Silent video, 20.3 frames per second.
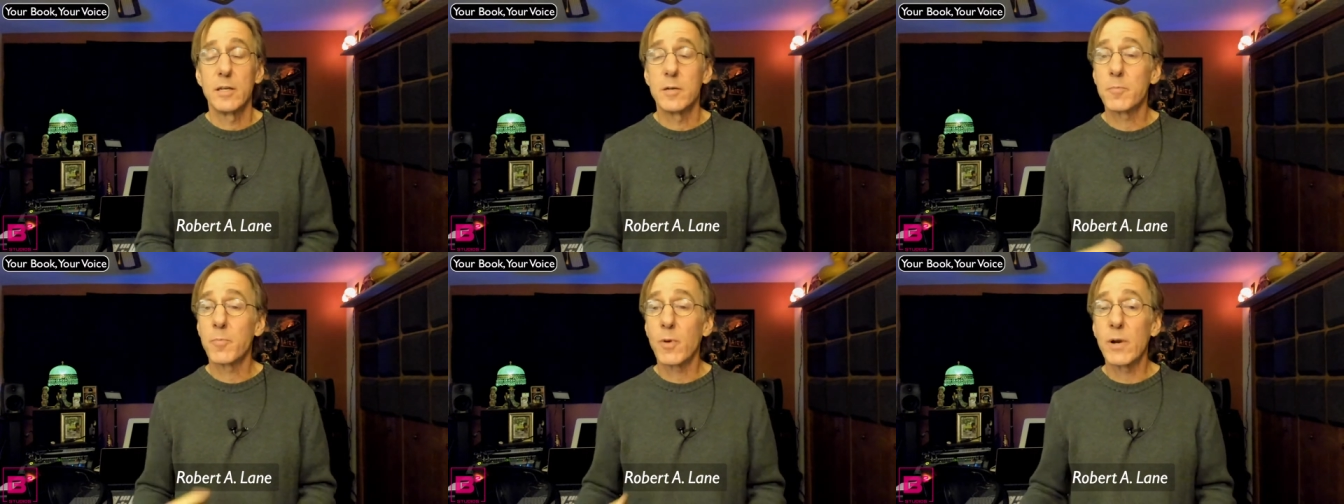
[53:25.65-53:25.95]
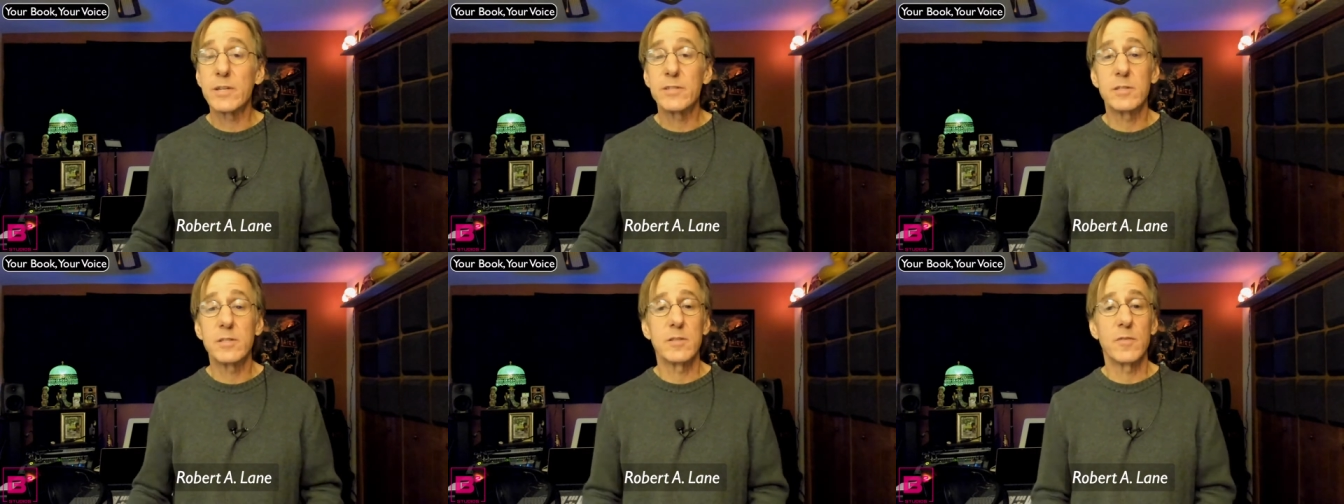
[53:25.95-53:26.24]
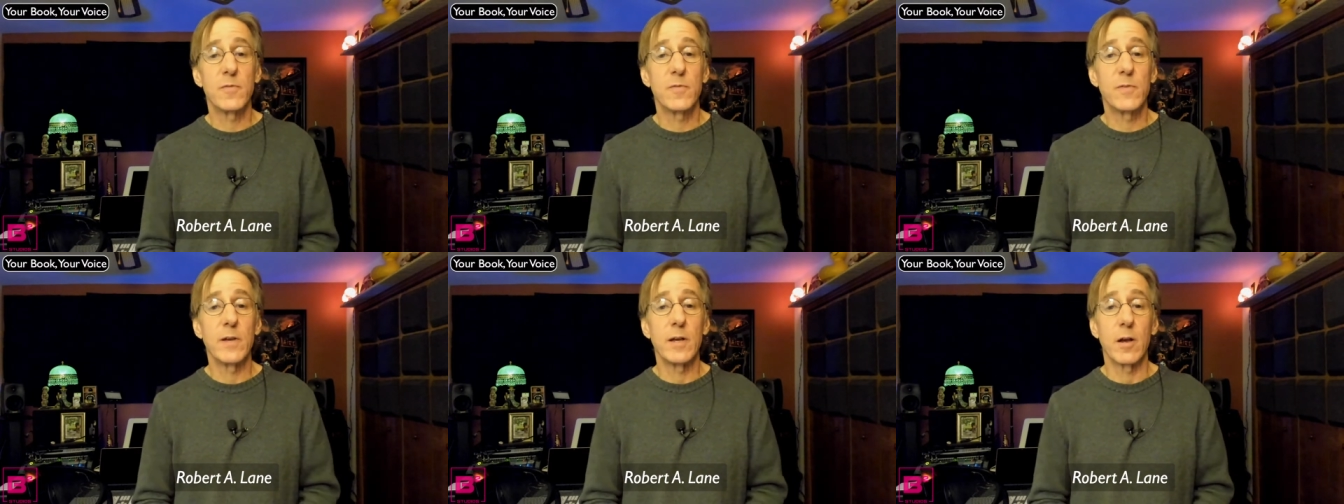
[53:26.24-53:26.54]
Embracing
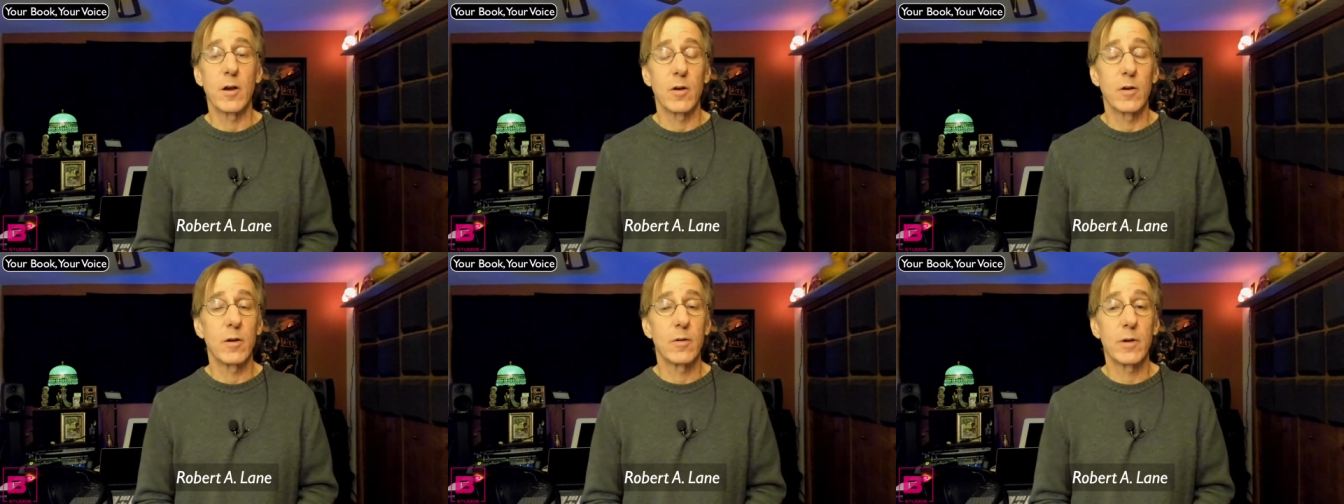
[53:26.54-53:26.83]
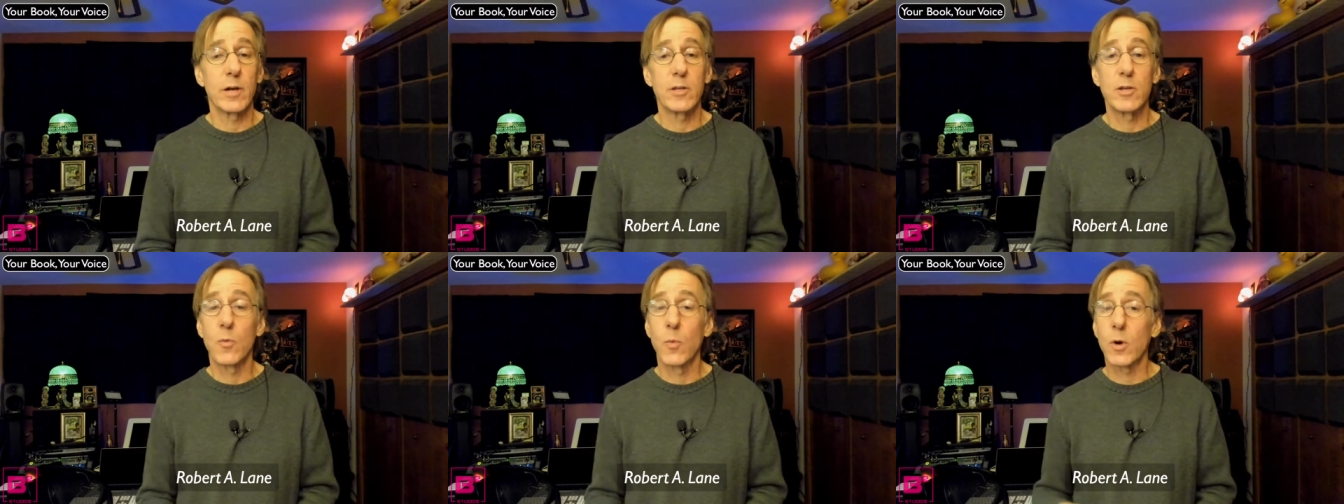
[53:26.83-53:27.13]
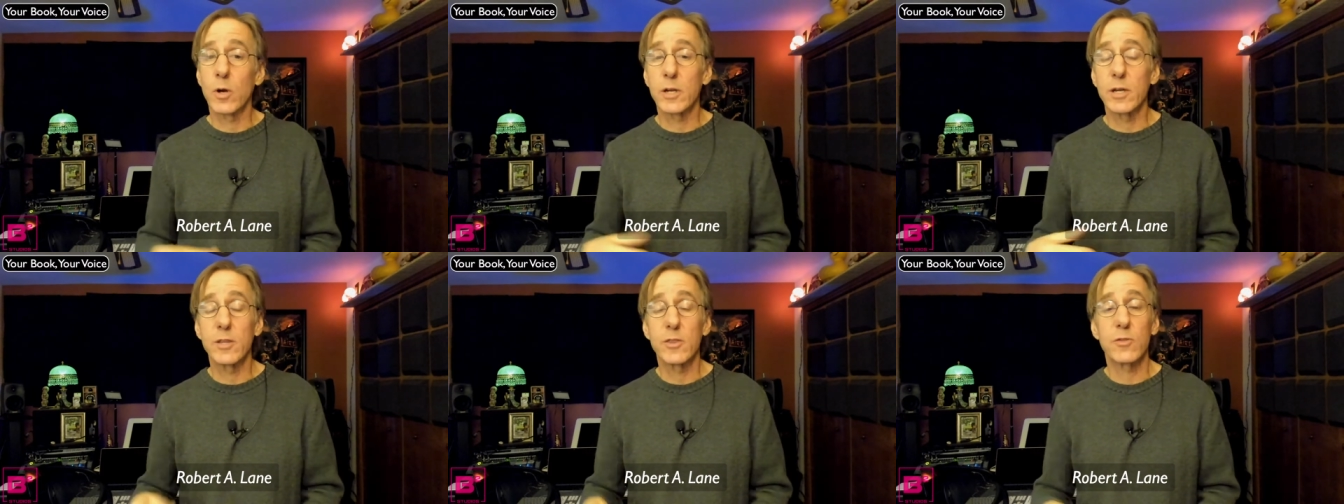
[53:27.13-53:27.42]
the fear. All right. You're
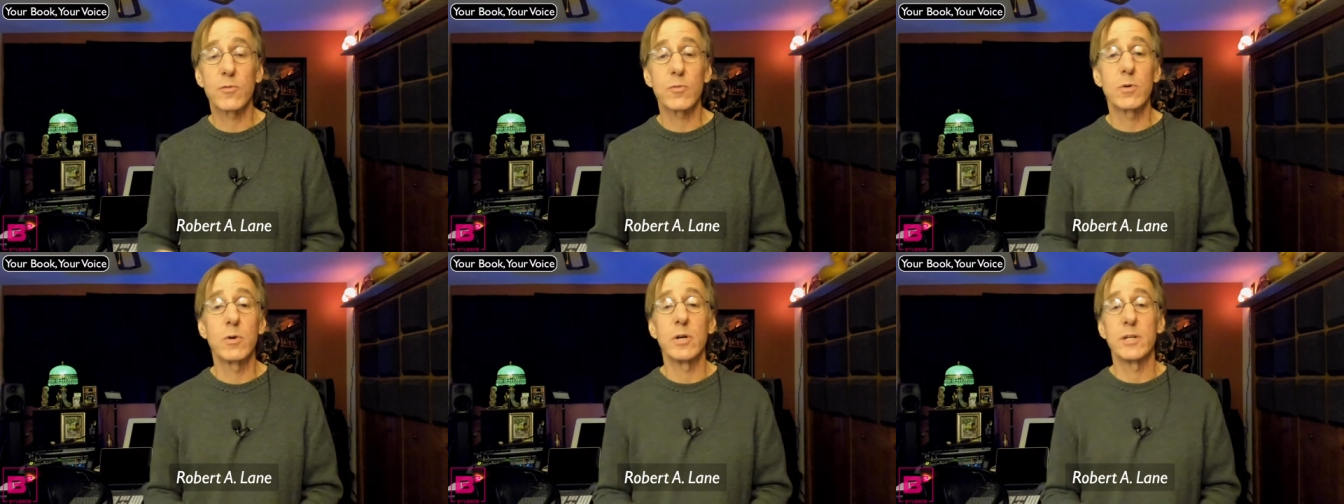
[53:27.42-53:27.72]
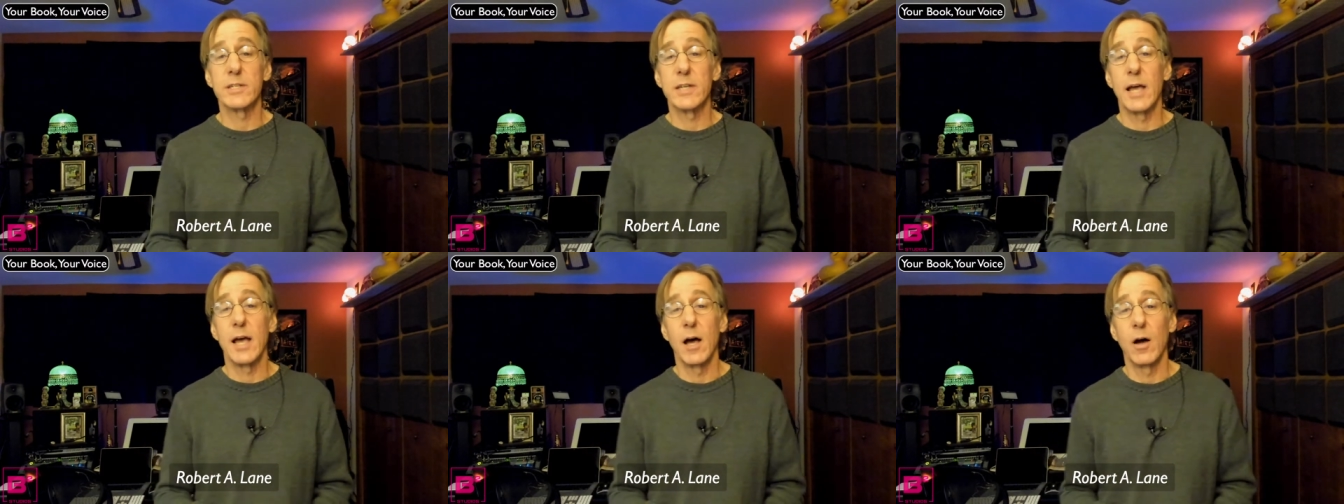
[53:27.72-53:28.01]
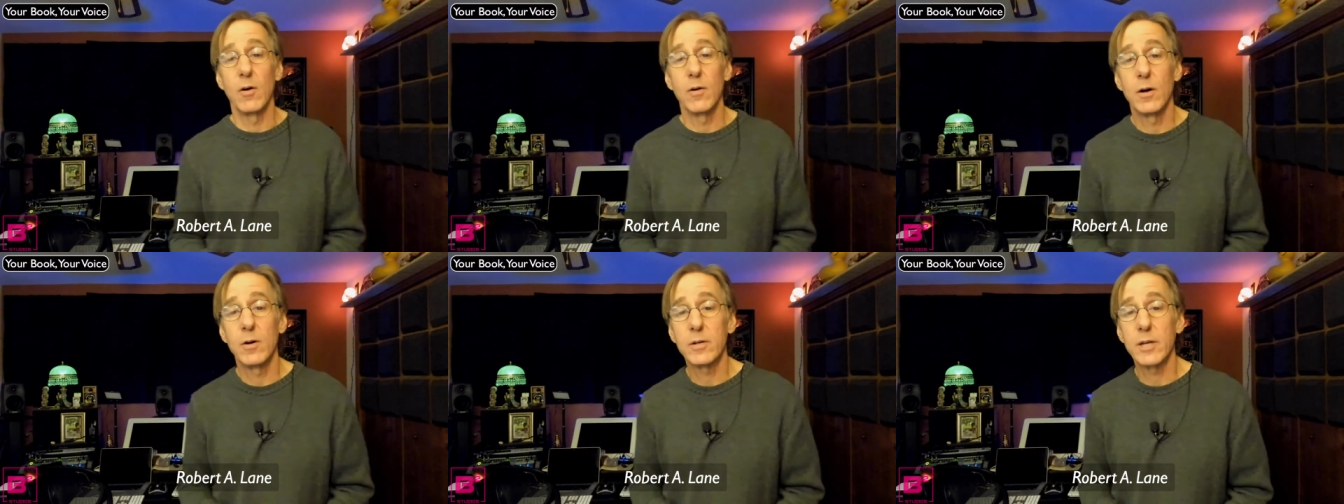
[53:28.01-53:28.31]
working through it
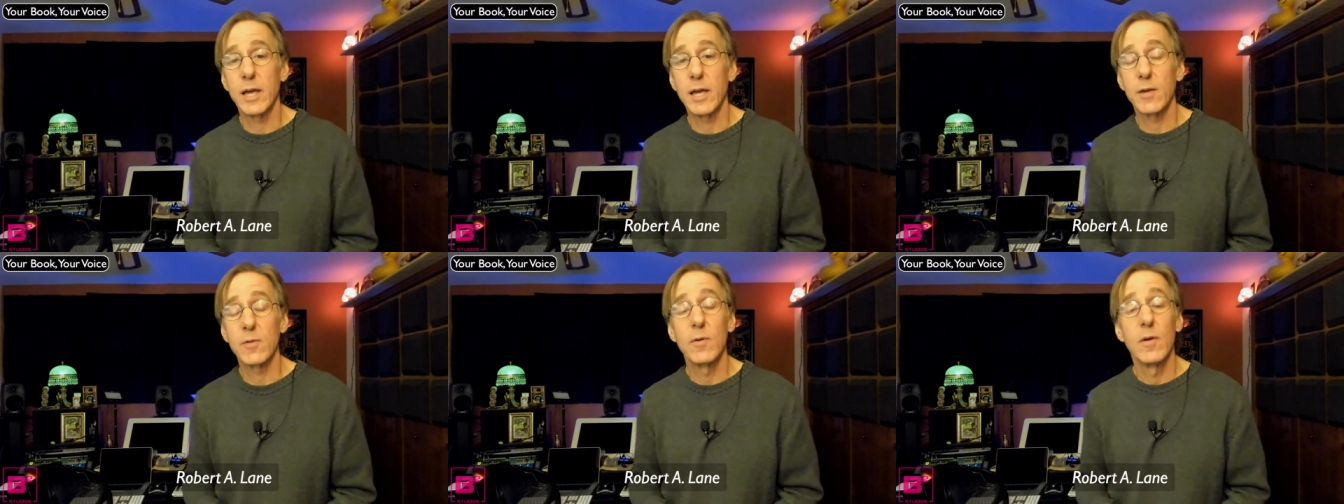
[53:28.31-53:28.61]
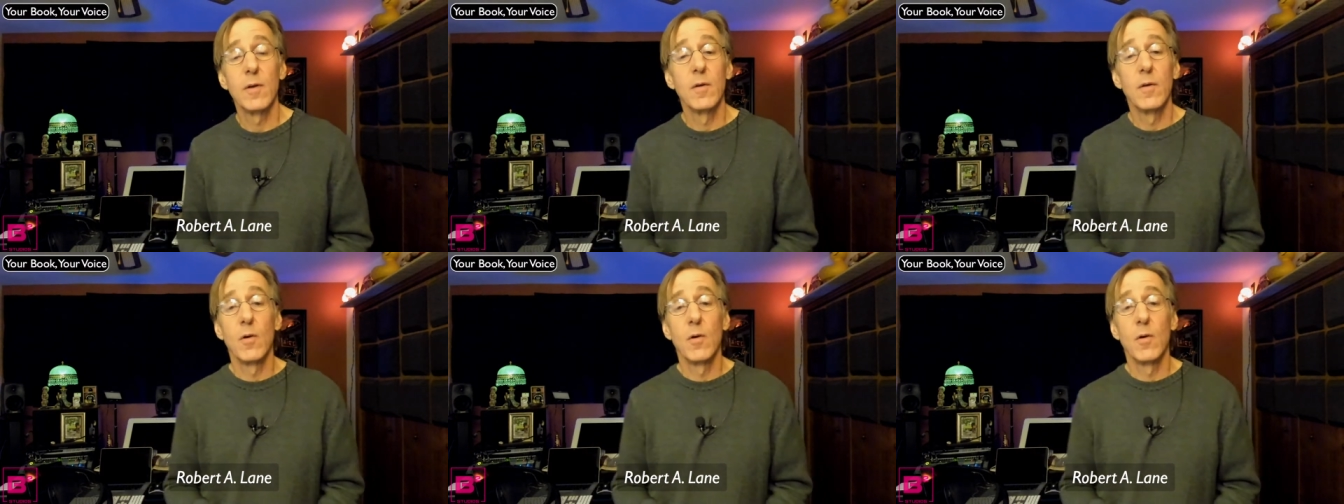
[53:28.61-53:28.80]
now. Okay